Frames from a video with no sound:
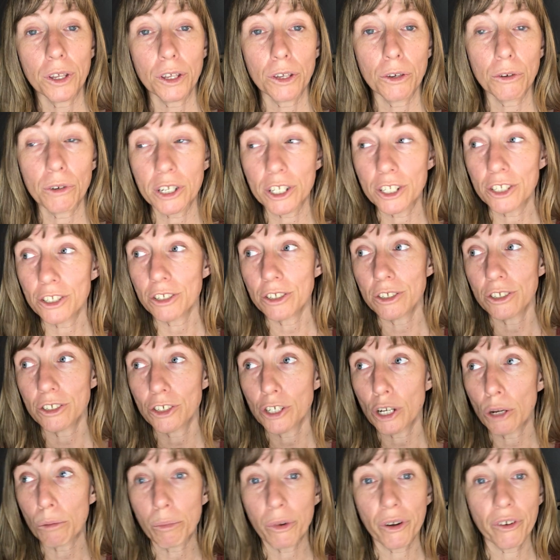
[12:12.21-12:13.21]
You can
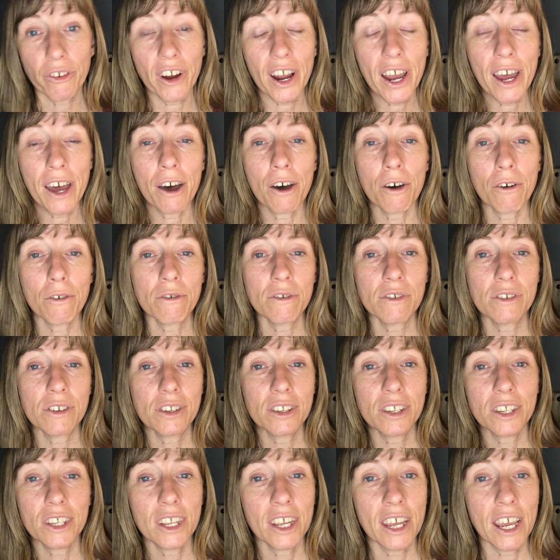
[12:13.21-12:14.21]
jump around
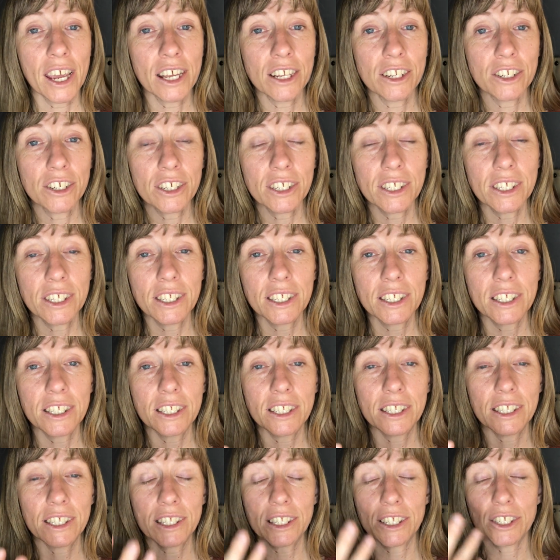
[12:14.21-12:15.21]
and just,
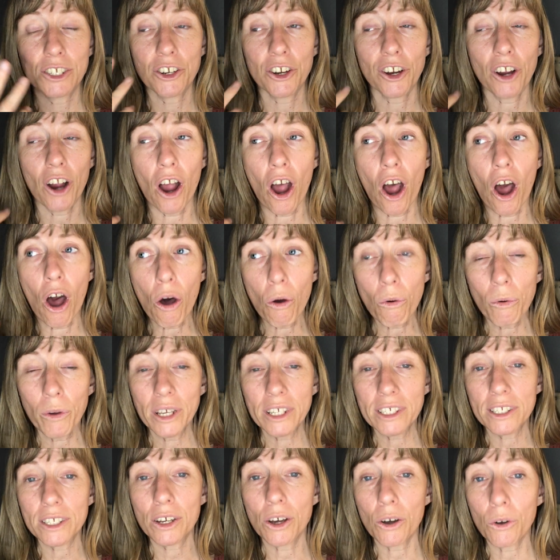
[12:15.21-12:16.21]
you're
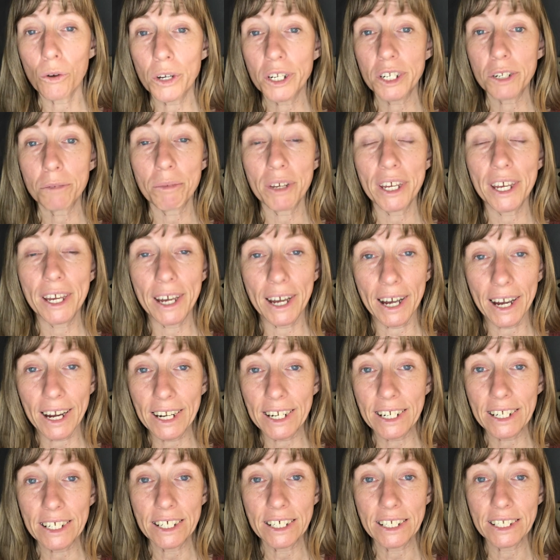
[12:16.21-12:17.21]
always going to be
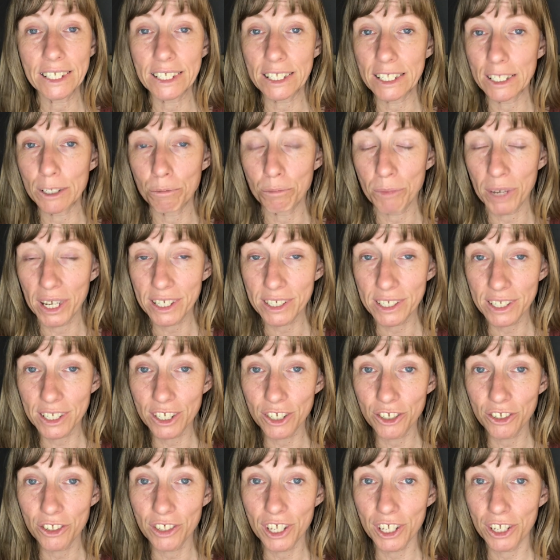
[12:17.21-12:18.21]
guided to the
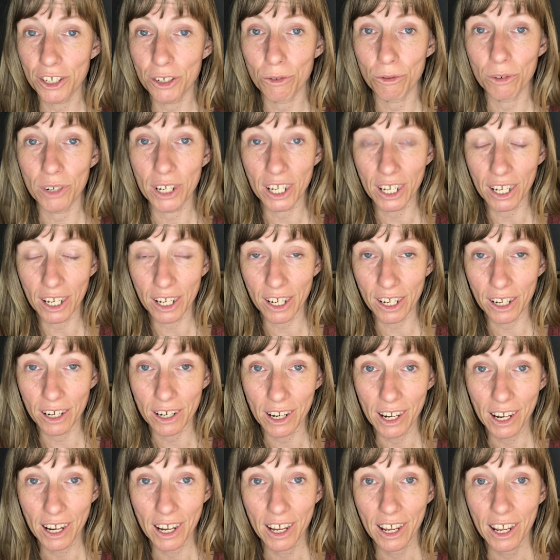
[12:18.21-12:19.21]
message that you need.
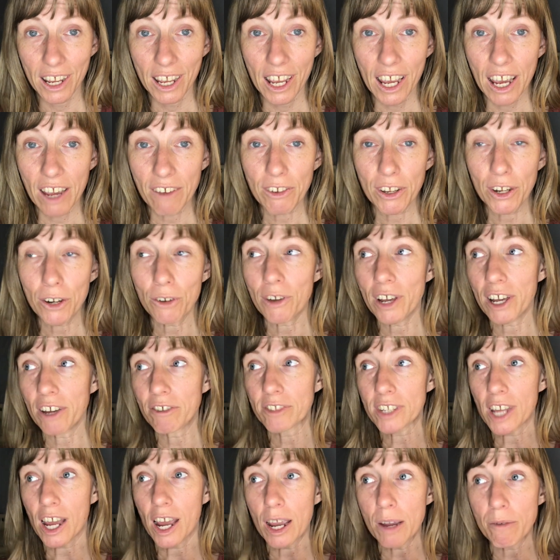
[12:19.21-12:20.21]
If you don't
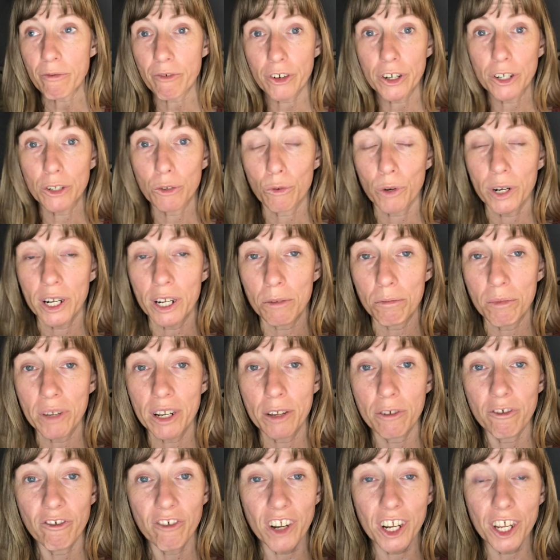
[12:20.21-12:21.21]
have time for a
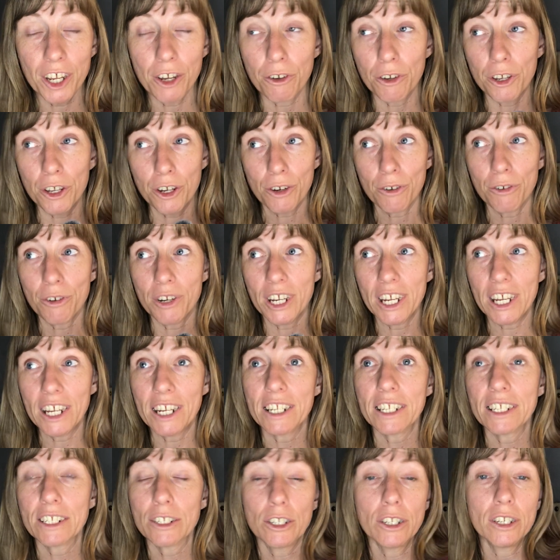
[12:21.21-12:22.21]
20-minute video, you don't
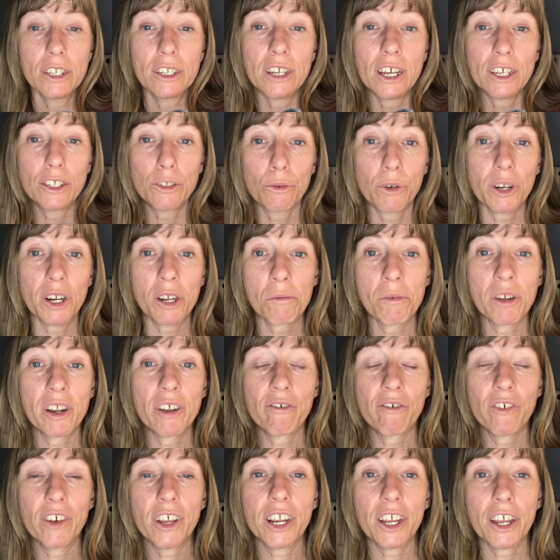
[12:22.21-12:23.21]
need a
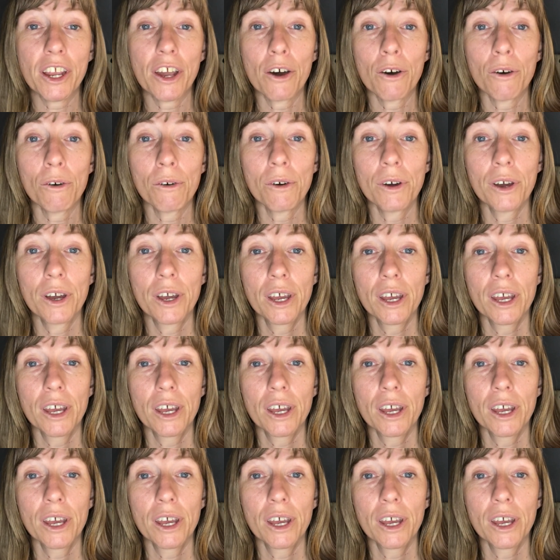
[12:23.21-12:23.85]
20-minute video.